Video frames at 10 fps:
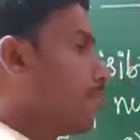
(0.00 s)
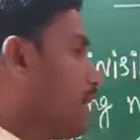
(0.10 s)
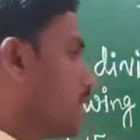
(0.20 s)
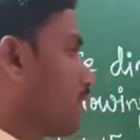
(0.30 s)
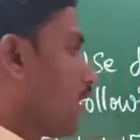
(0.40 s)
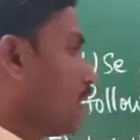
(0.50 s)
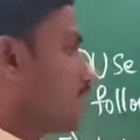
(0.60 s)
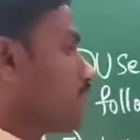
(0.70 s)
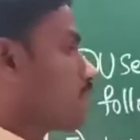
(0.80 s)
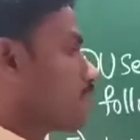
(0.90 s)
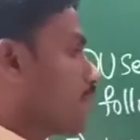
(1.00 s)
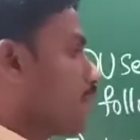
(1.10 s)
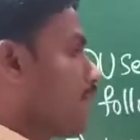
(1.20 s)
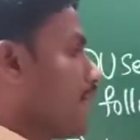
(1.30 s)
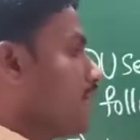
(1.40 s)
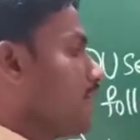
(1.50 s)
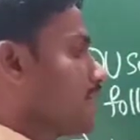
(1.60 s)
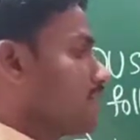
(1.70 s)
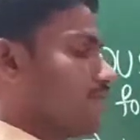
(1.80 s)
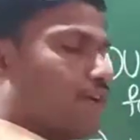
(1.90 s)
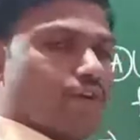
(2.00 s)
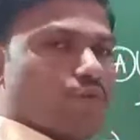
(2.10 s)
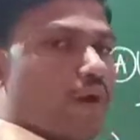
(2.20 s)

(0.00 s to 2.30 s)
but not divisible by 5.